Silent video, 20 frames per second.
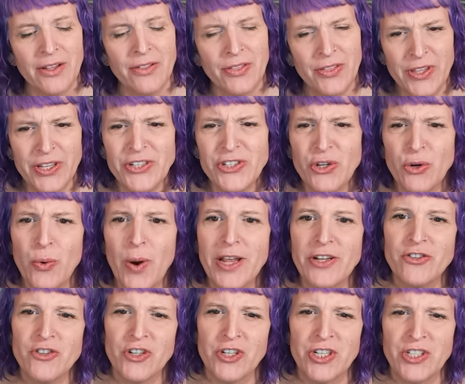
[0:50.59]
this
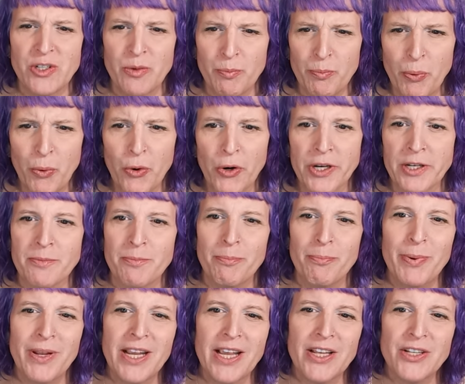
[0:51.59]
question is
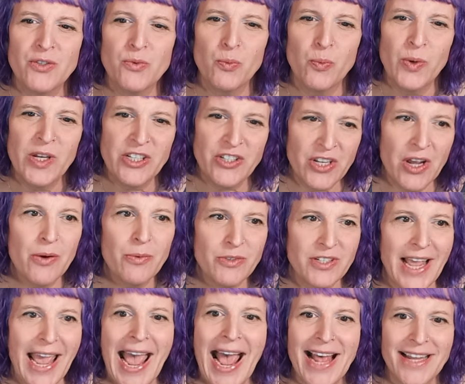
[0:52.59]
important because we
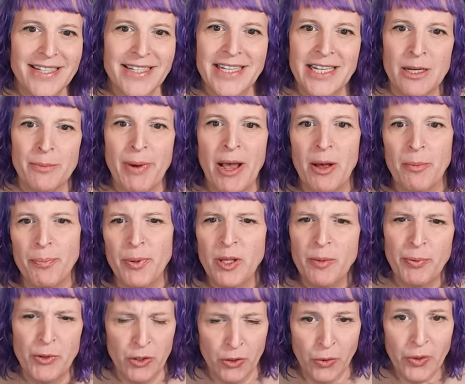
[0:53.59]
don't ask it about
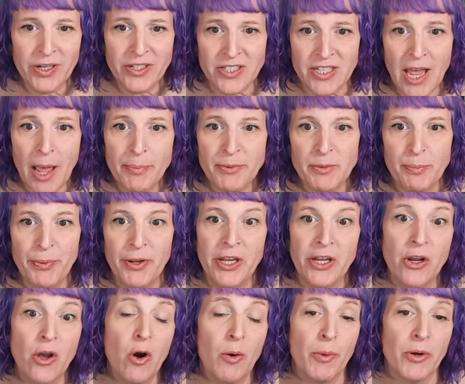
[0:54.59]
people who accept
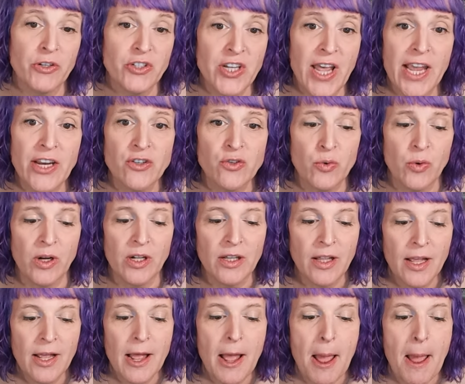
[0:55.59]
being homosexual,